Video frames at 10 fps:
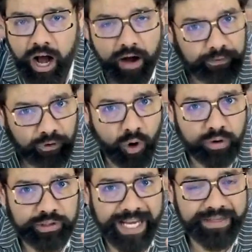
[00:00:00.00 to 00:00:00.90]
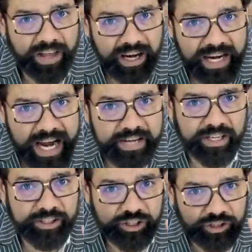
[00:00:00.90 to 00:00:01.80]
of course, in the
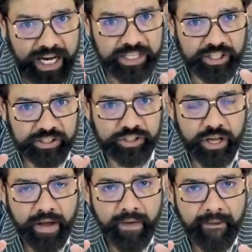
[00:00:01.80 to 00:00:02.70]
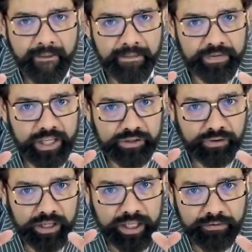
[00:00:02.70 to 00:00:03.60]
later stages, This
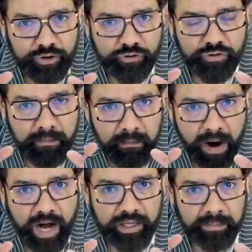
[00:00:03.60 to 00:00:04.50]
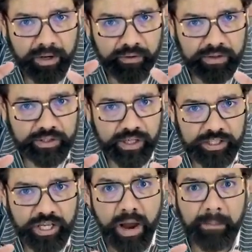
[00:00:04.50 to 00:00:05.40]
will give you remarkable
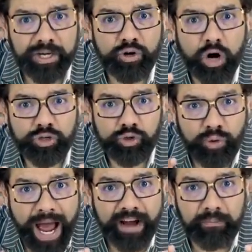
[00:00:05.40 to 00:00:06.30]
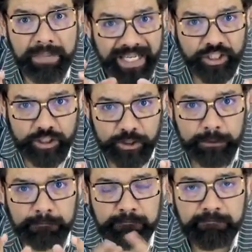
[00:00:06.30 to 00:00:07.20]
results, but you ought to have
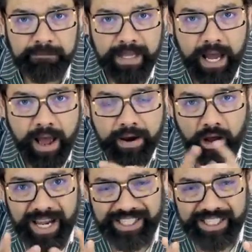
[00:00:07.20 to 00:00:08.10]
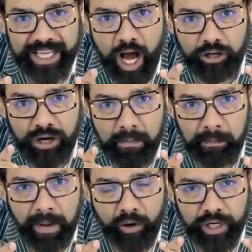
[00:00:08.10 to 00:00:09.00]
patience. Now let's see how
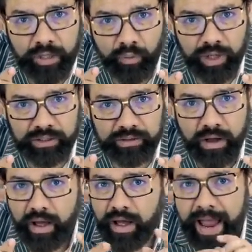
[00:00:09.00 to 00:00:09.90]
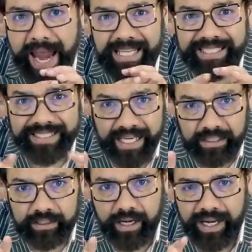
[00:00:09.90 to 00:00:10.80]
compounding works in
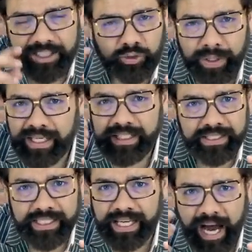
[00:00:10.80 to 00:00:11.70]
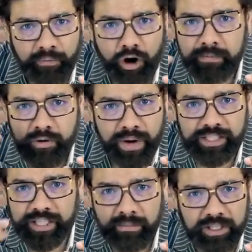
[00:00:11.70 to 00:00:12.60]
sales. Let's quickly see. I won't be
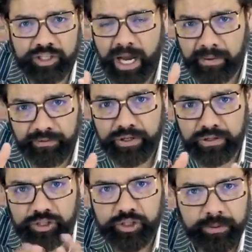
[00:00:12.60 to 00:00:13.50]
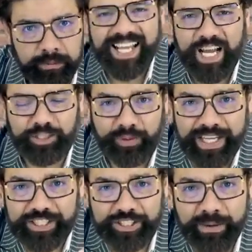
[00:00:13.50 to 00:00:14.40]
wasting much time of yours. It's
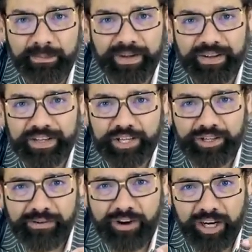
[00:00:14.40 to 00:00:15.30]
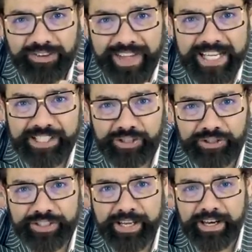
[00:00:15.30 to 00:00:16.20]
very simple. You've got things to
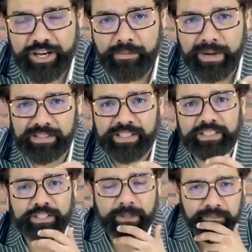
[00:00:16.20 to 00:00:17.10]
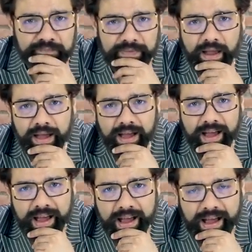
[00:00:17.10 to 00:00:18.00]
sell in your business.
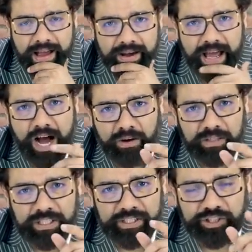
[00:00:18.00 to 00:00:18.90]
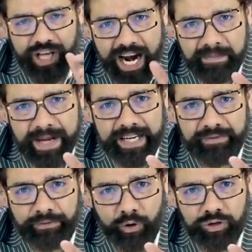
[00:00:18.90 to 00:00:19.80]
Now, start
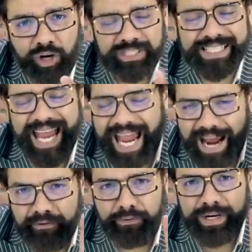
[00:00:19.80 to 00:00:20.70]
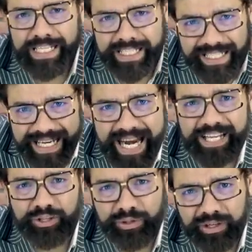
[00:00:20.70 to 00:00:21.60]
making phone calls every day
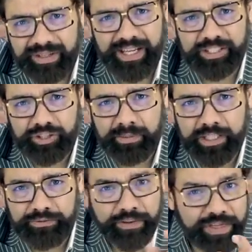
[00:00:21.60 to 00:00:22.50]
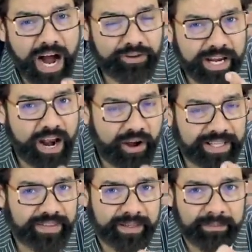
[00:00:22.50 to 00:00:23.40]
to your customers without
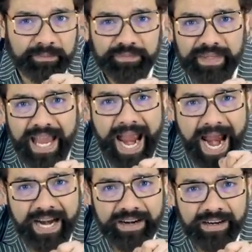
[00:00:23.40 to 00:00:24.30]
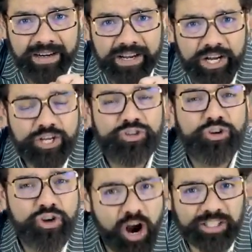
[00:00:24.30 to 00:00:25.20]
annoying them. And
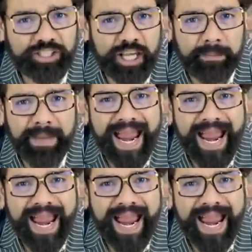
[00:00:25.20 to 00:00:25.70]
do not skip